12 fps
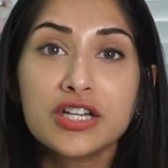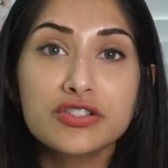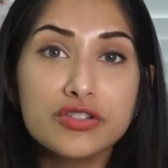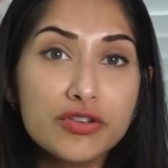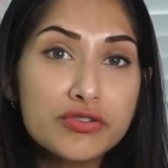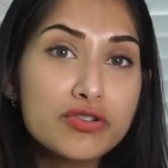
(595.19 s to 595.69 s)

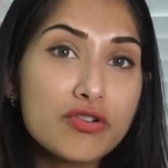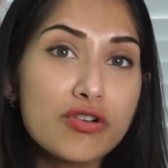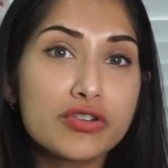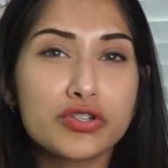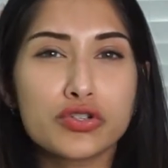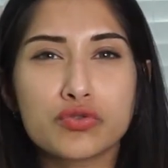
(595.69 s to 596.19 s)
So those are
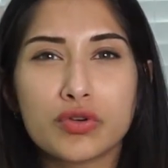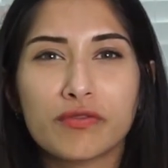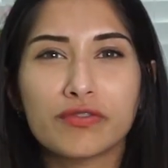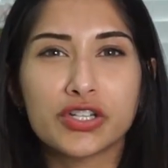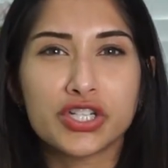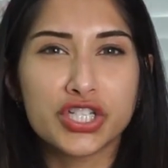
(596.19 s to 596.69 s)
all just sort
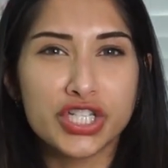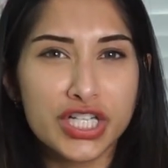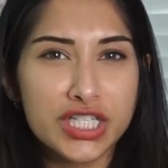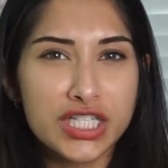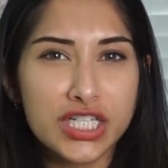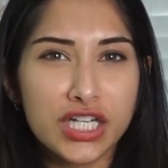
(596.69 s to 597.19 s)
of
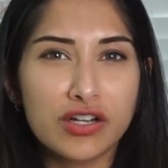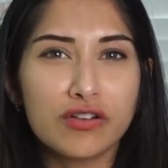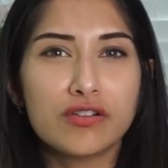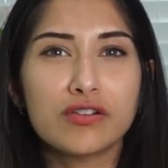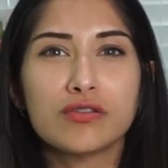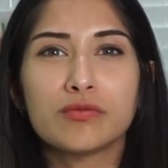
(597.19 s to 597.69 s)

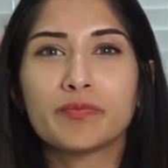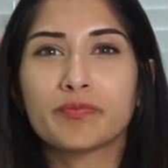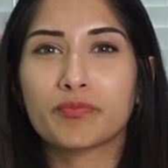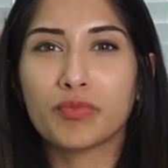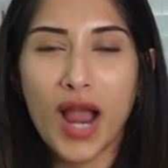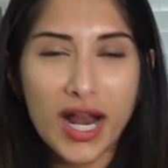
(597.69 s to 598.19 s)
logistical,
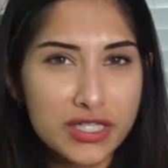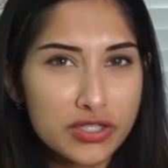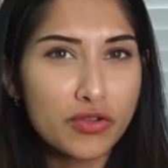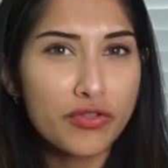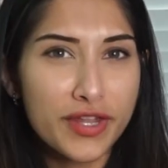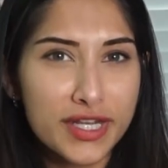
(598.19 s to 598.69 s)

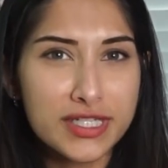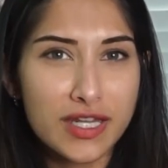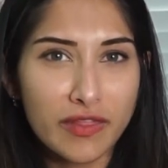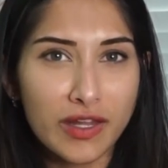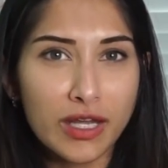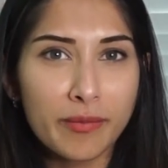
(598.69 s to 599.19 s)
practical things to
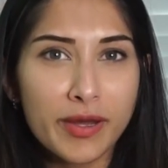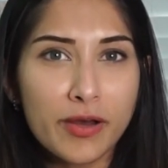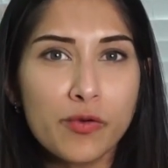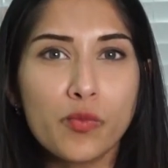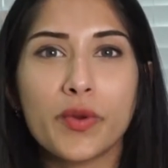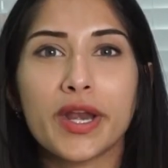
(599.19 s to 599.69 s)
think
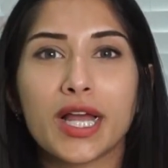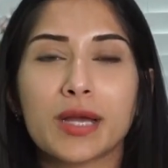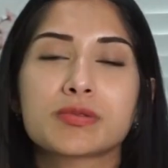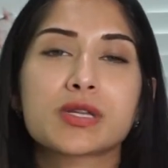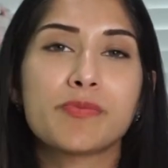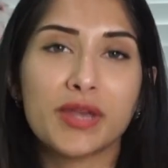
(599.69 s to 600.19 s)
about when it
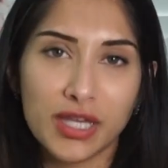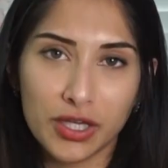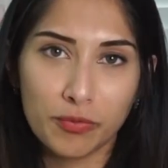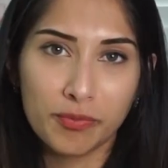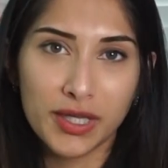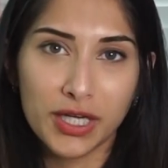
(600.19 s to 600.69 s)
comes to picking
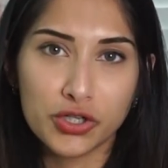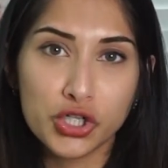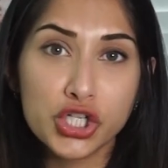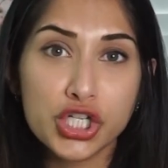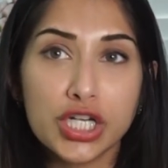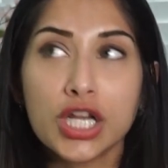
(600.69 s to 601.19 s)
your
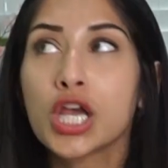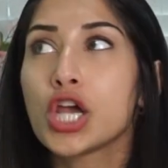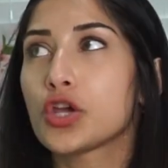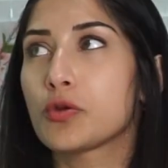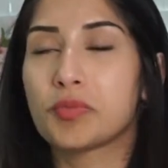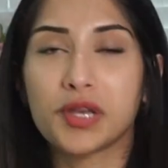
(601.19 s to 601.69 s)

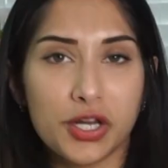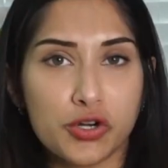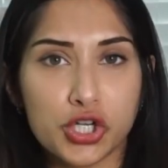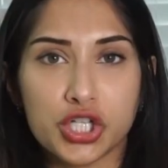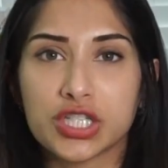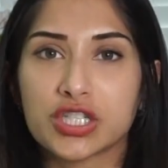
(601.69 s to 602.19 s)

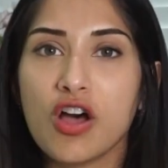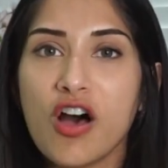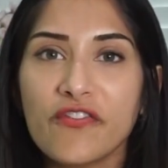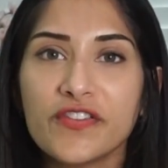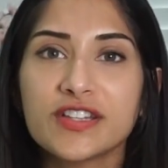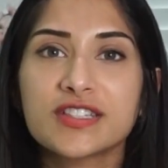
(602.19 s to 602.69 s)
pediatrician's
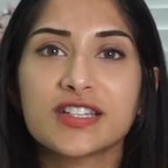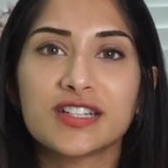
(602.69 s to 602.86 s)
office,